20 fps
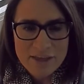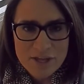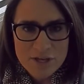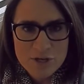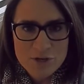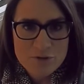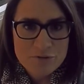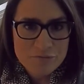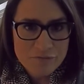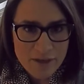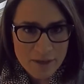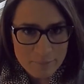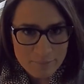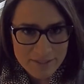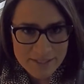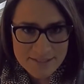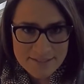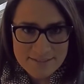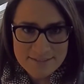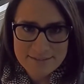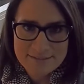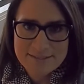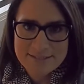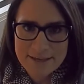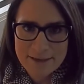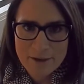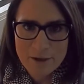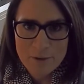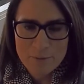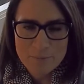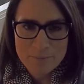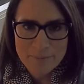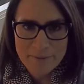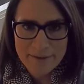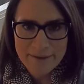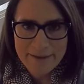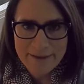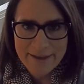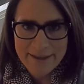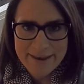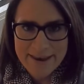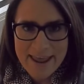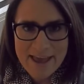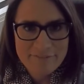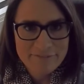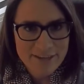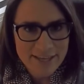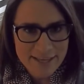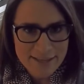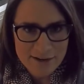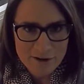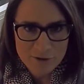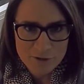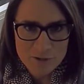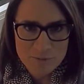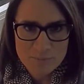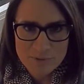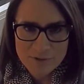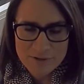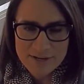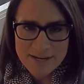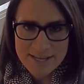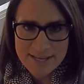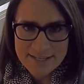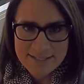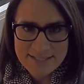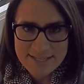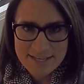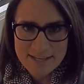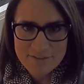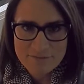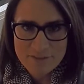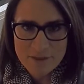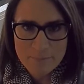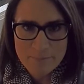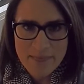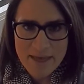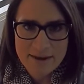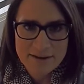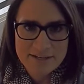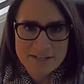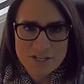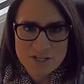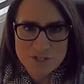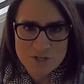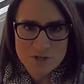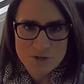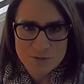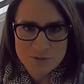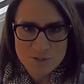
new families to help navigate our community and to give them that additional